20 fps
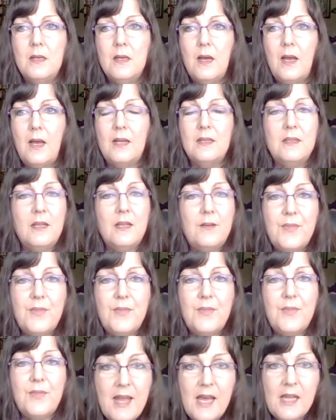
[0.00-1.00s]
I love
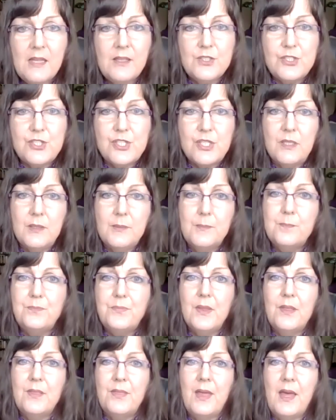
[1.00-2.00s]
that analogy,
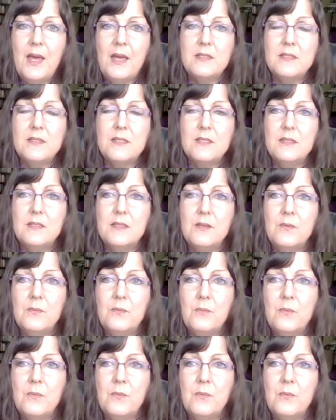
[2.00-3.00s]
that
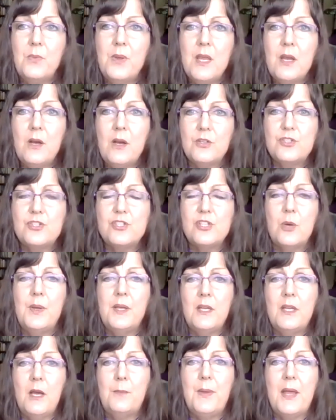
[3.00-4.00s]
when we are
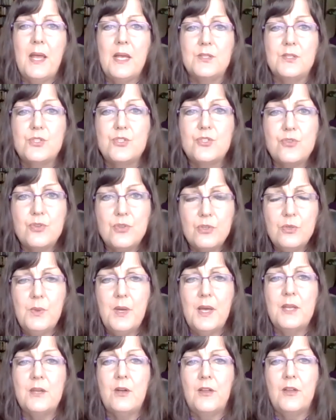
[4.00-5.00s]
showing up as true
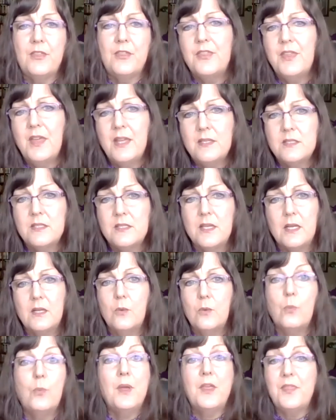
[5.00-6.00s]
and authentic,
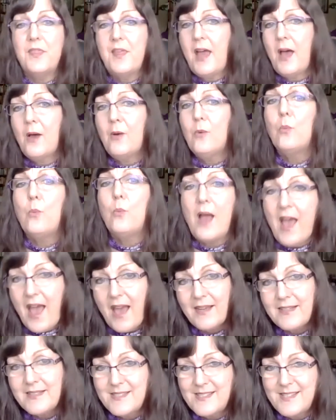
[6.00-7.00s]
without
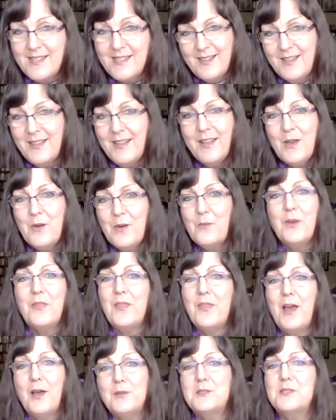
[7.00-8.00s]
wax,
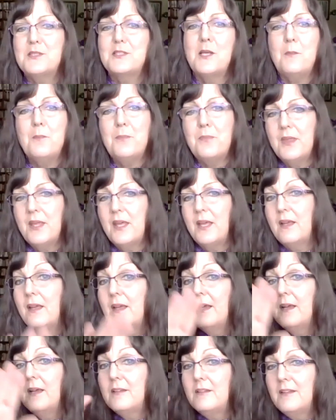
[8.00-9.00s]
without something
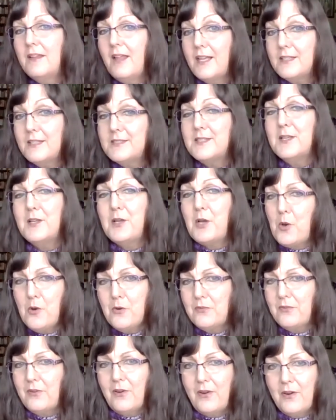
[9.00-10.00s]
glossing
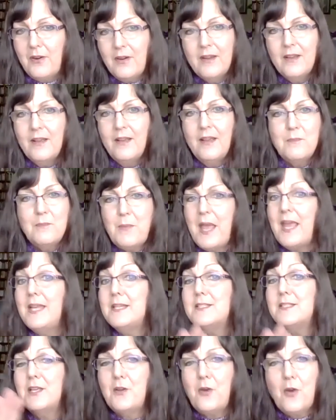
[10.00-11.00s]
over,
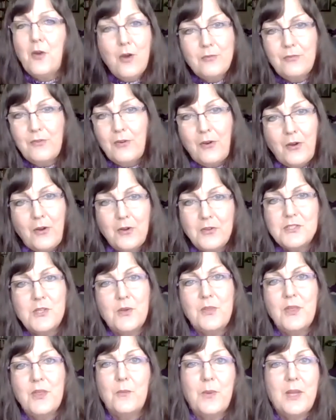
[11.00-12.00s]
painted over
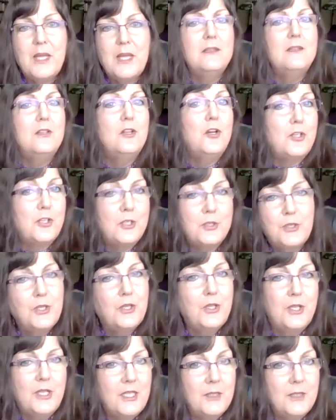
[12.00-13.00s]
so that we look
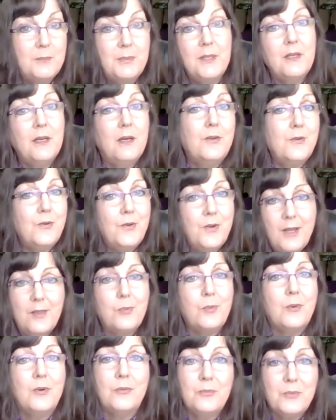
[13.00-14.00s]
good, but
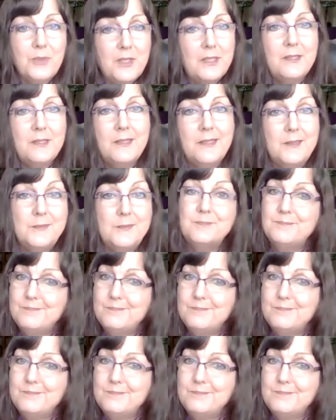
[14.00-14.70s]
underneath we're really